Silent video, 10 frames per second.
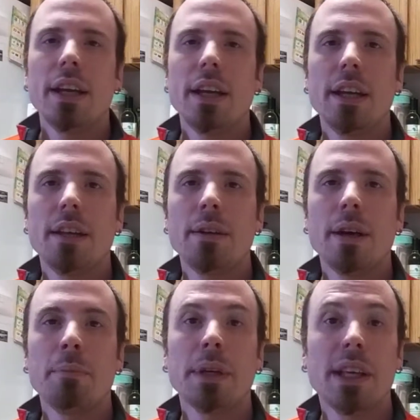In
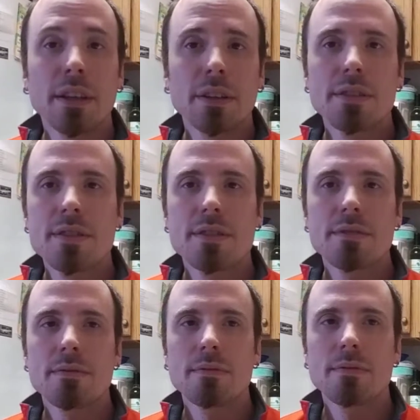a
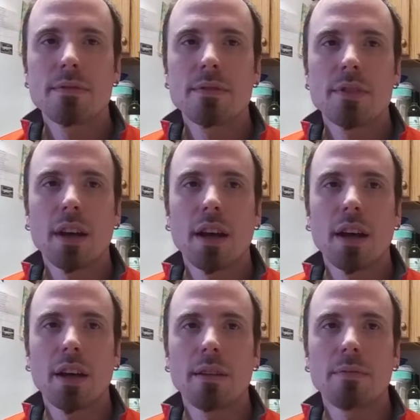beginner's
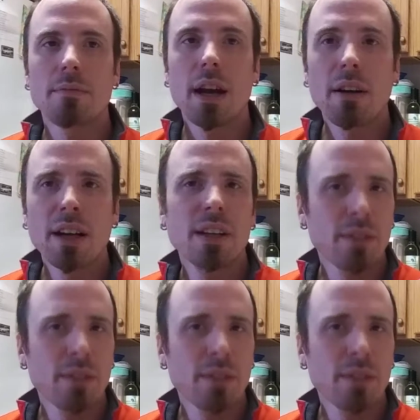area,